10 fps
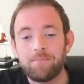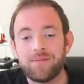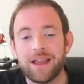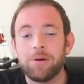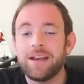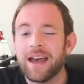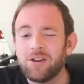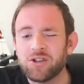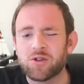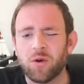Now you can
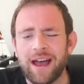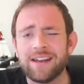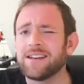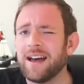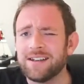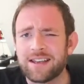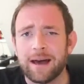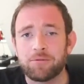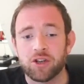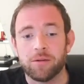just go ahead and
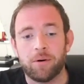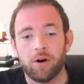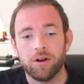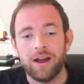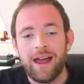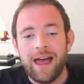capture the pawn.